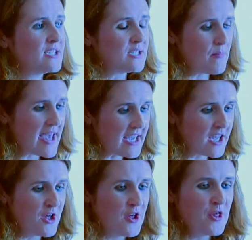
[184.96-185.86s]
to
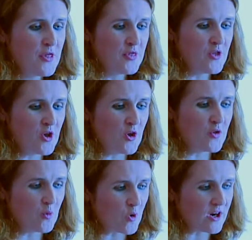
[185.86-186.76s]
make
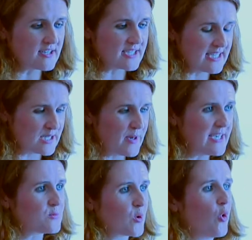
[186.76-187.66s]
the world a
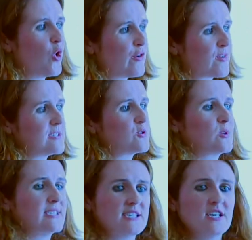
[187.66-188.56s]
space where all of our
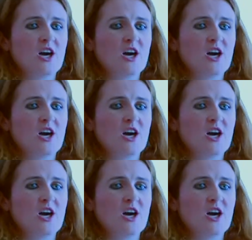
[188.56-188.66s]
stories can